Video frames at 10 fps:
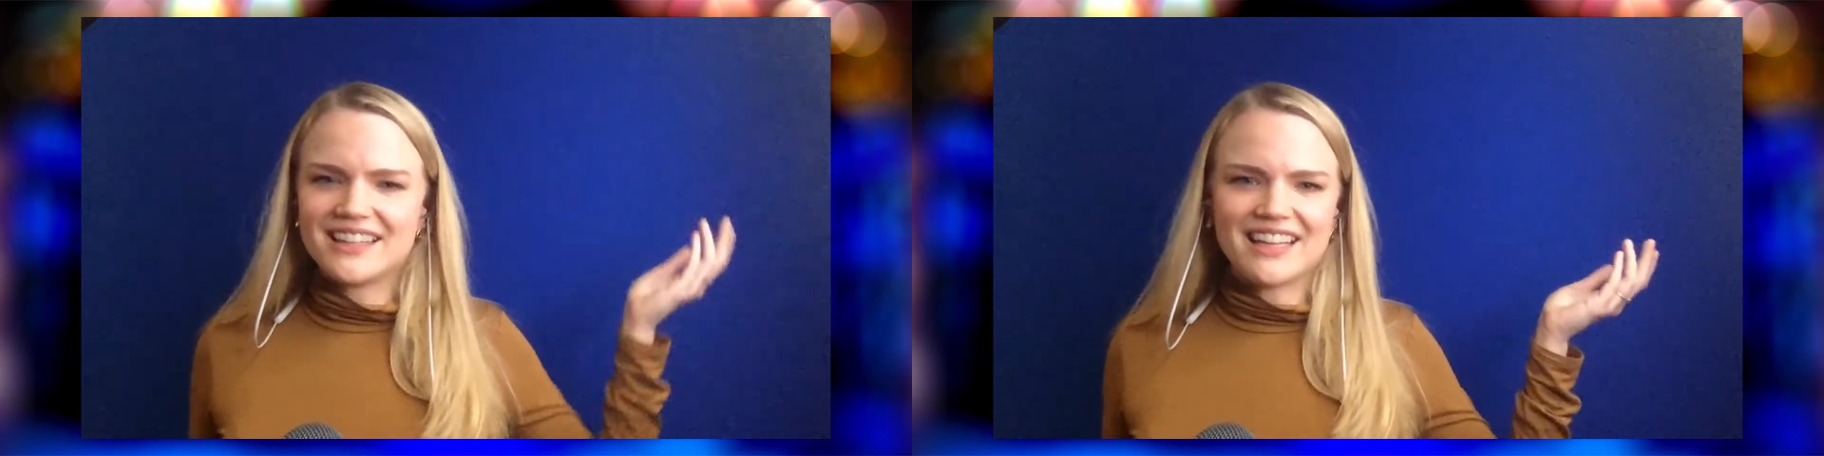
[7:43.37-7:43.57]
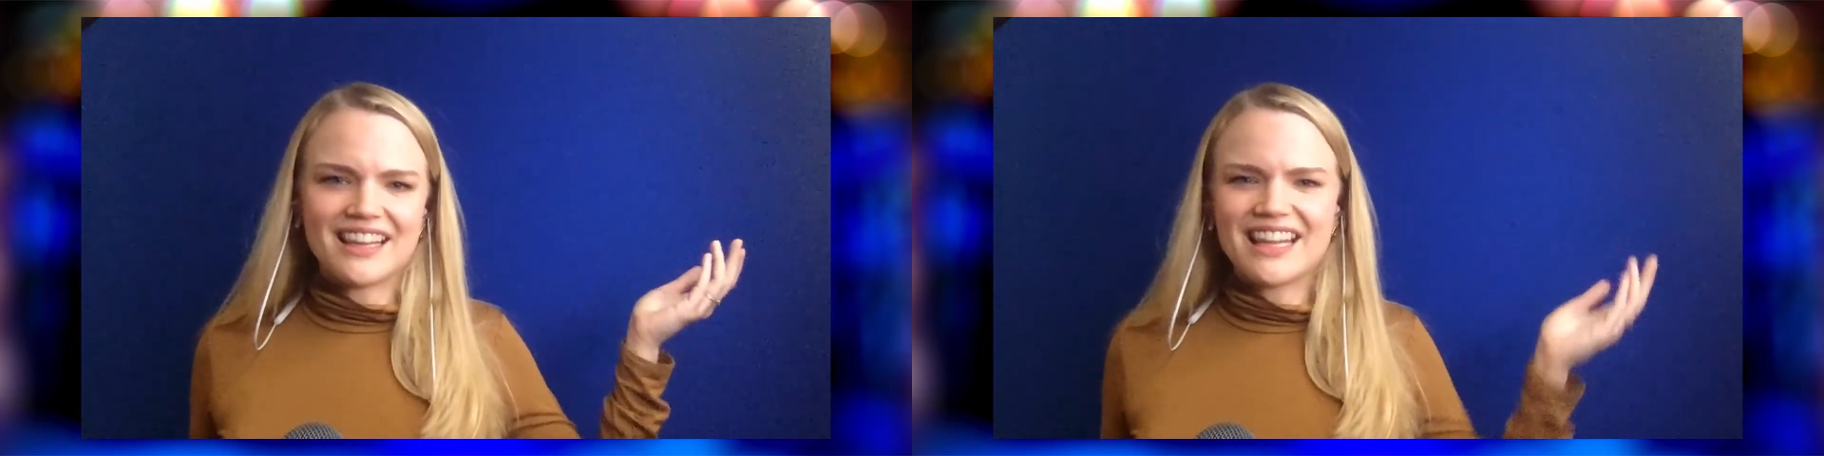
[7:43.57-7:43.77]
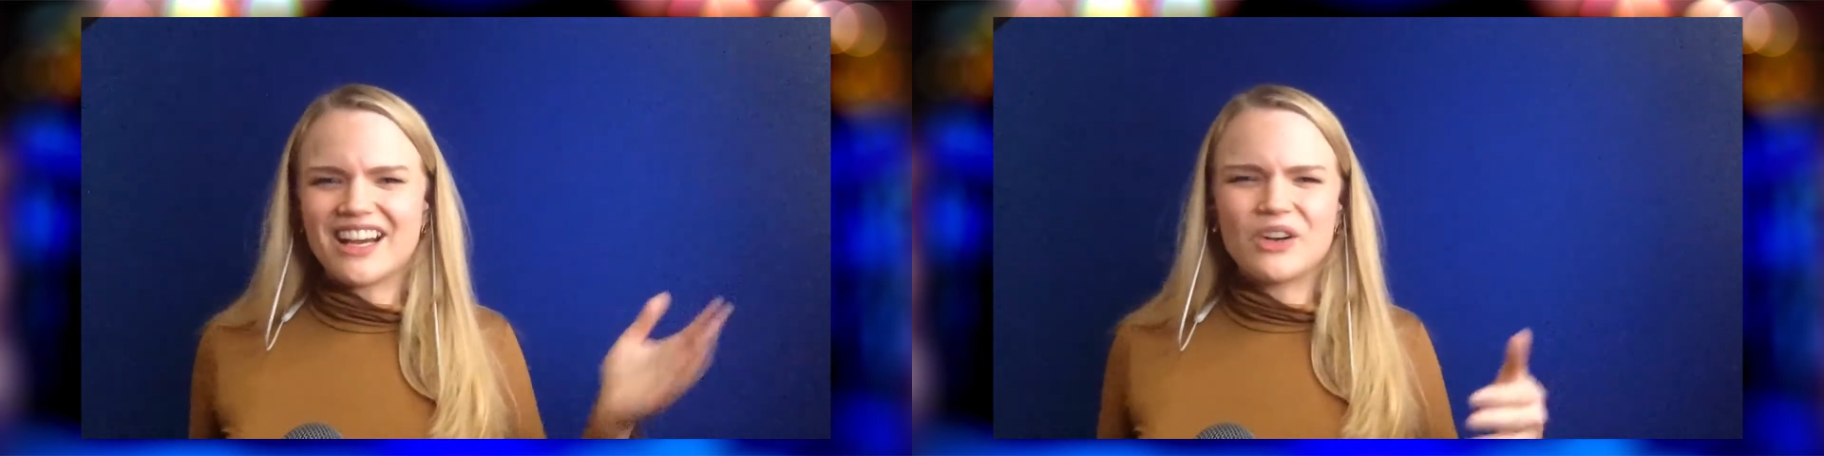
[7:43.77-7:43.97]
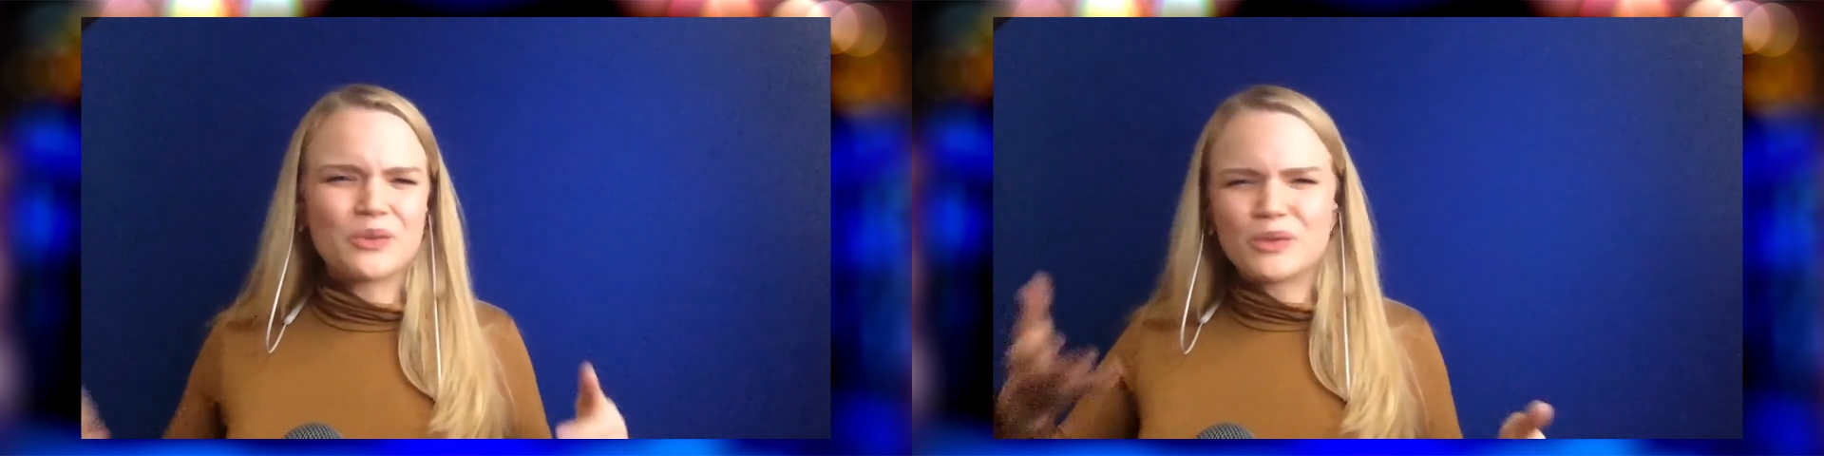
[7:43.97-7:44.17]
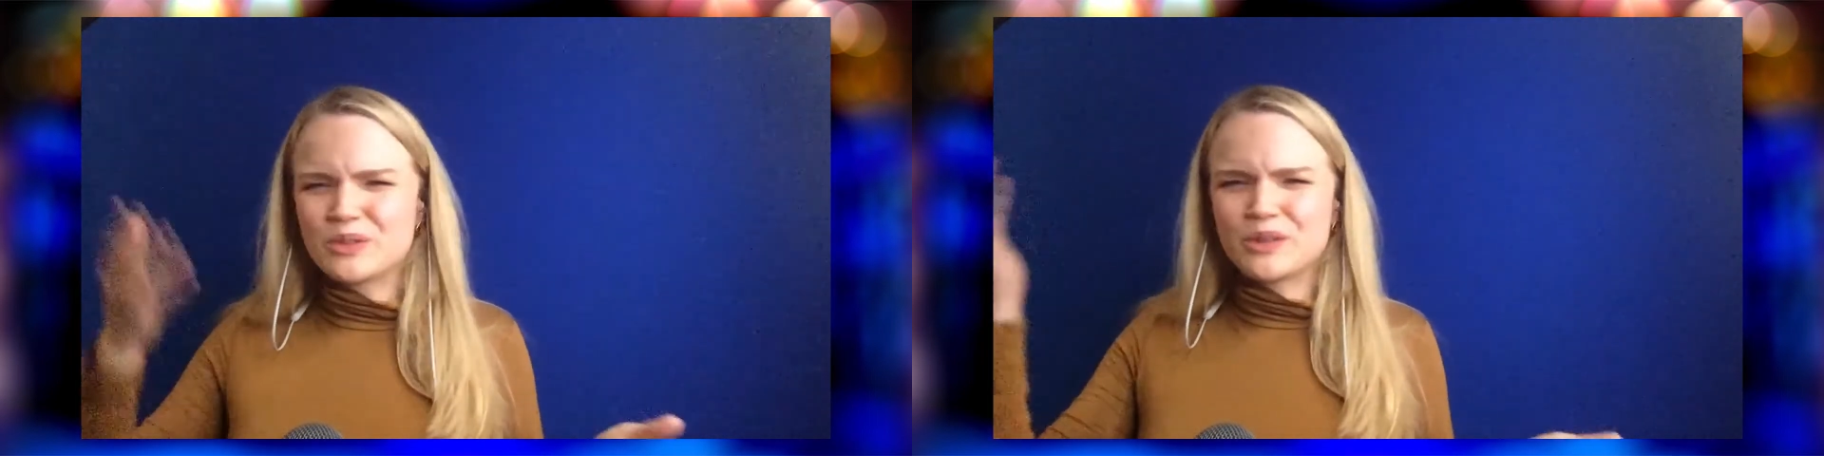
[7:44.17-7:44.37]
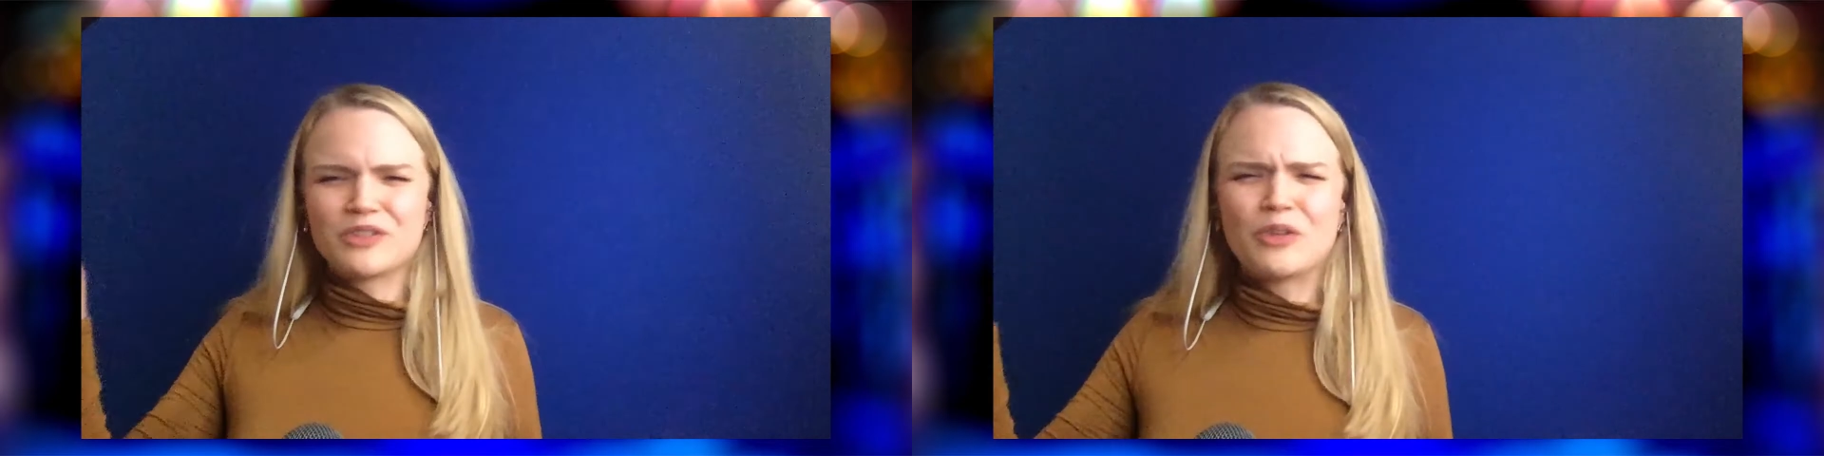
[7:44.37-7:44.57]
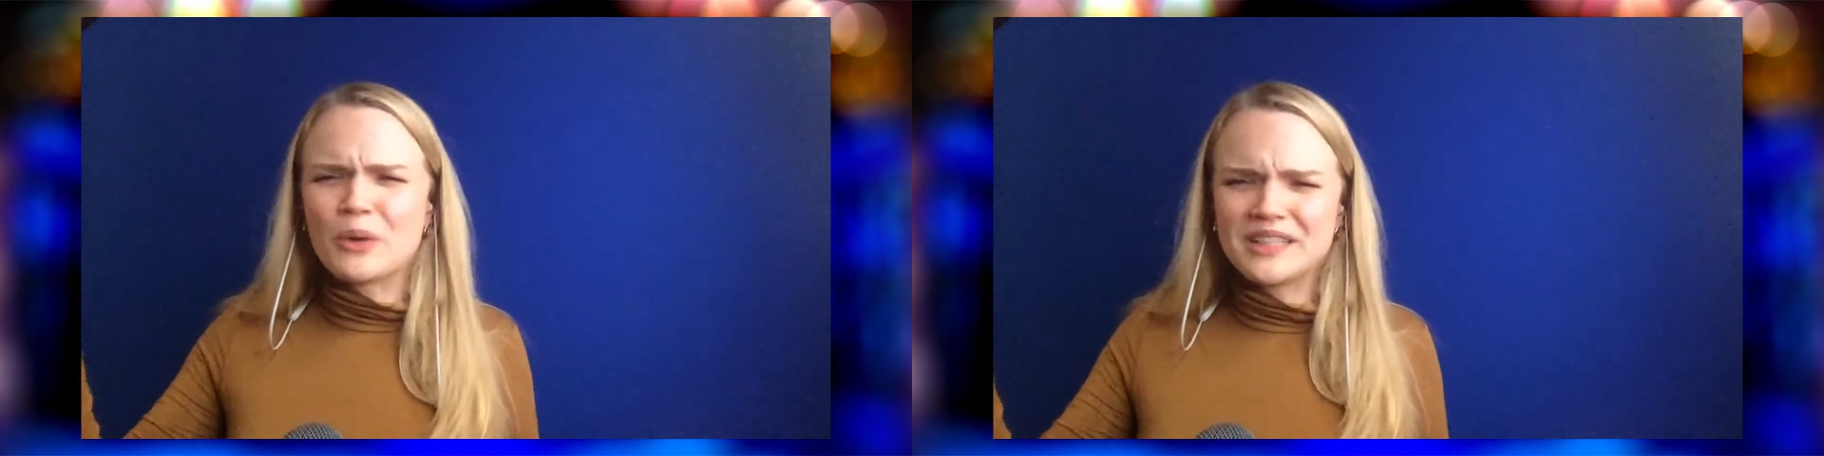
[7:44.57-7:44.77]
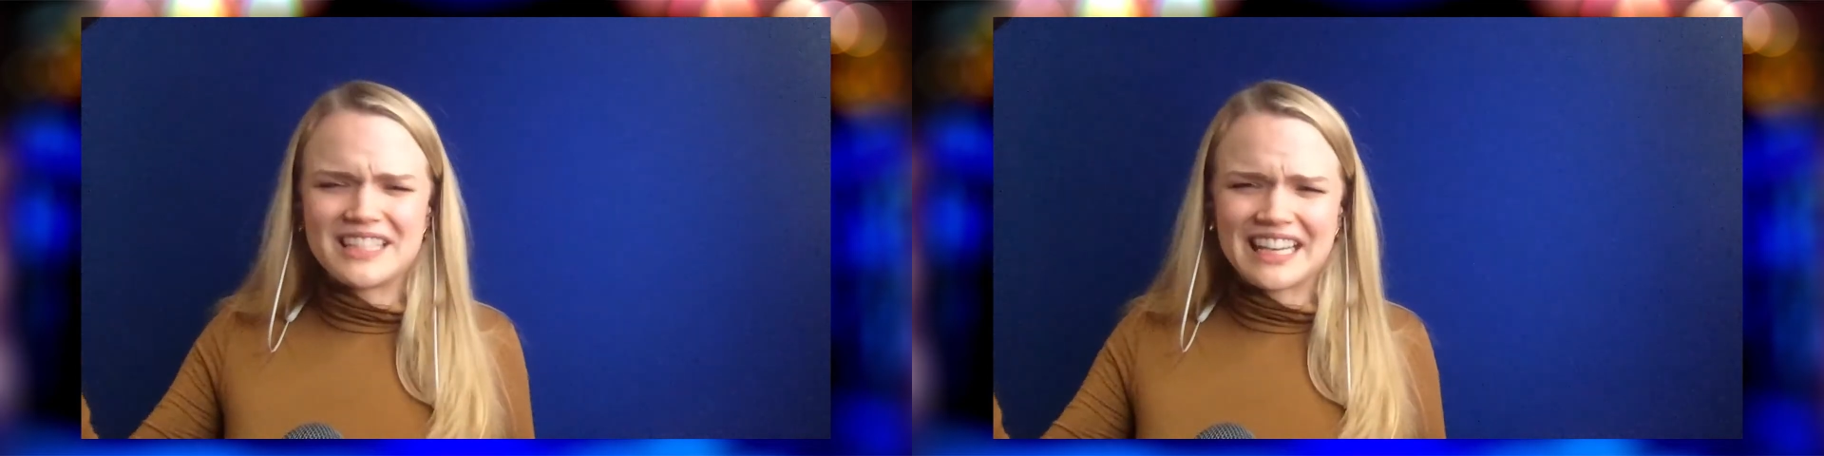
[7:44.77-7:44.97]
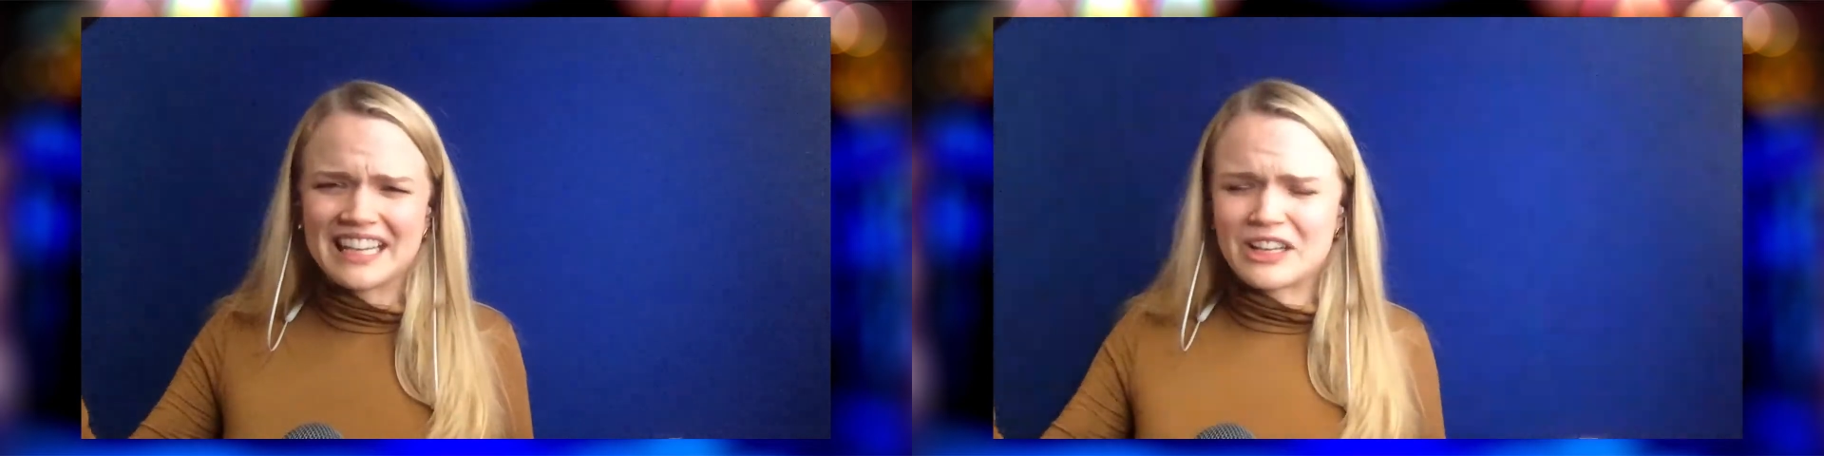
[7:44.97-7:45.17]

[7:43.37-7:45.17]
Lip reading: And now we're forcing in a